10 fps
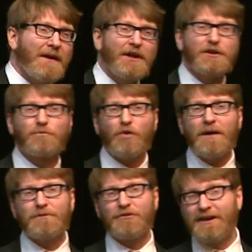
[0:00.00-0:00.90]
I could
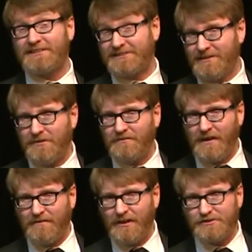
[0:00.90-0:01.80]
probably write
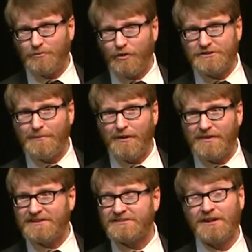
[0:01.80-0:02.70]
seventy-five thousand words about
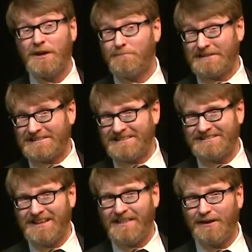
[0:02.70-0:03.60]
this, but
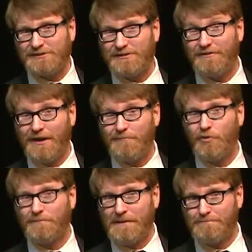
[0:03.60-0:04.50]
sixty thousand of them
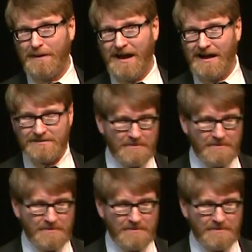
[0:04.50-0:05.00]
would be bad.